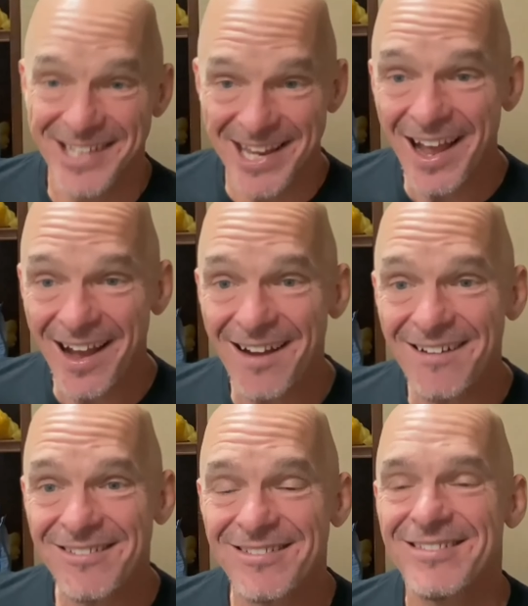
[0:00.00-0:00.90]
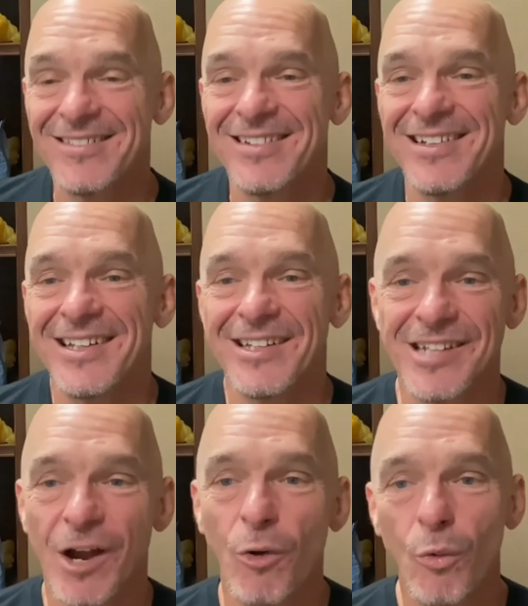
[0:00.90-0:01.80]
Yeah,
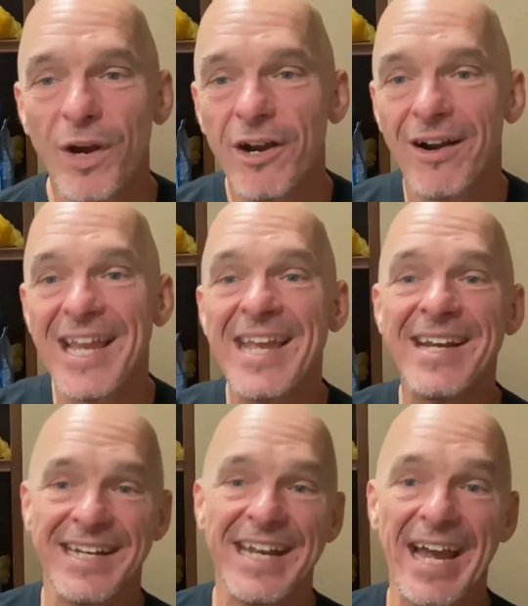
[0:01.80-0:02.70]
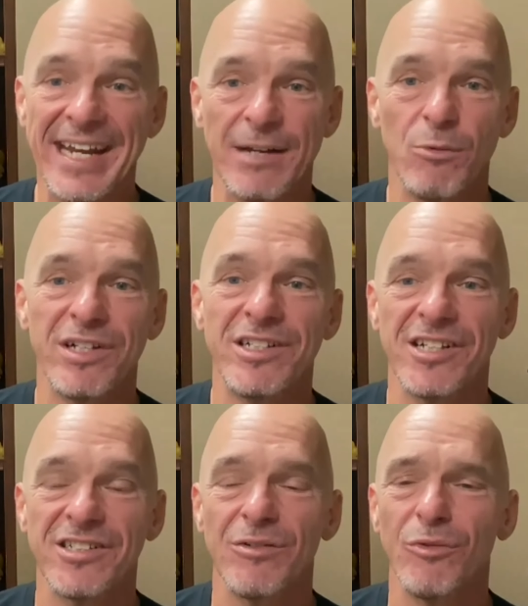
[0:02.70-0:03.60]
so we're inundated with
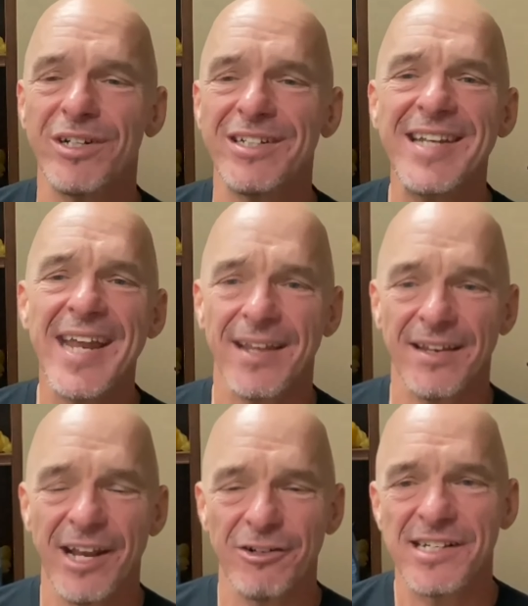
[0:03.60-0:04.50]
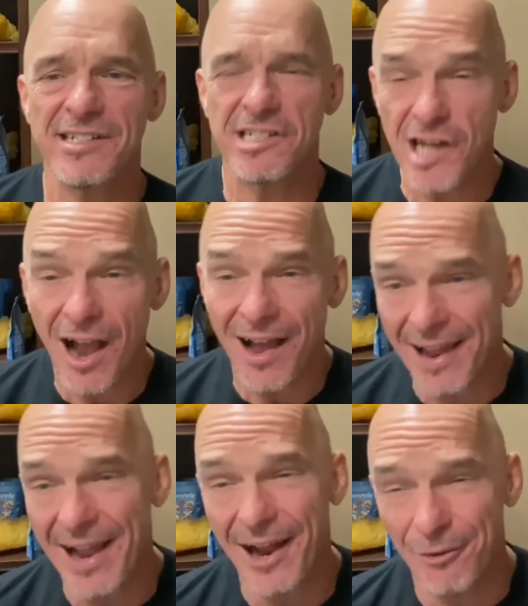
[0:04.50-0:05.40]
just ridiculous. There's this
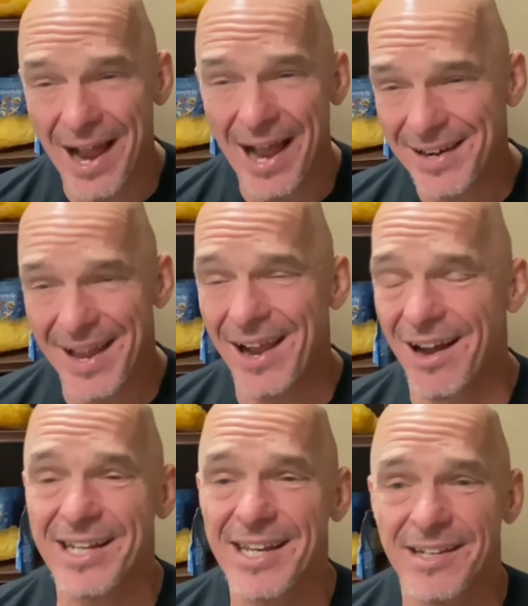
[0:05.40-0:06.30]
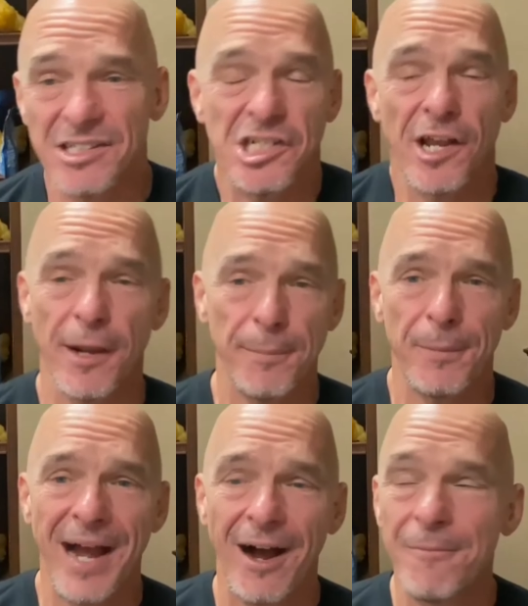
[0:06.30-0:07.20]
shot out right now I can't shut up
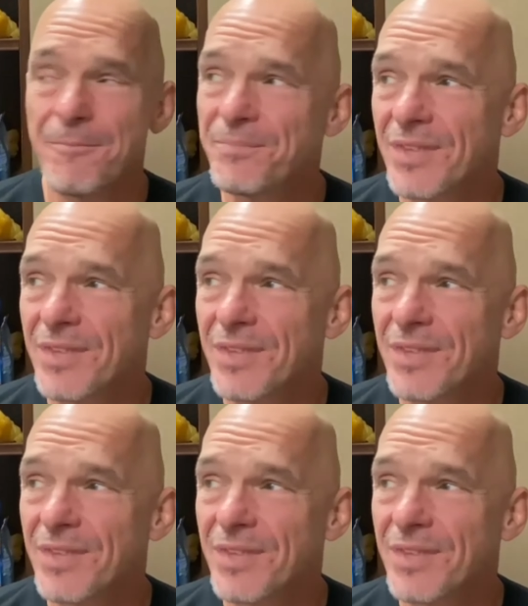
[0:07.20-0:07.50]
about.